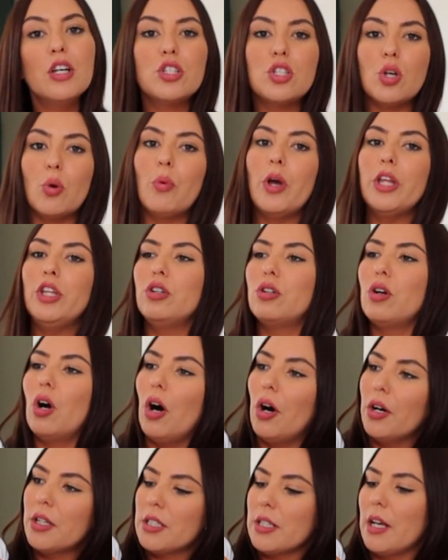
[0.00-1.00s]
So when you
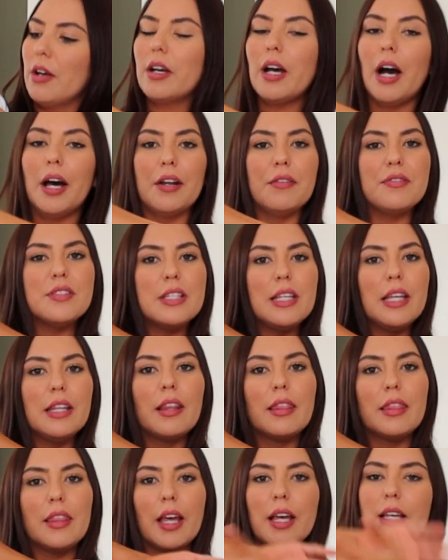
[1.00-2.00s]
can't kind of see
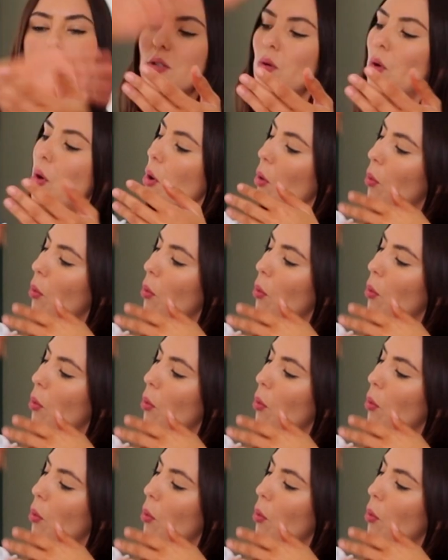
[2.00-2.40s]
the things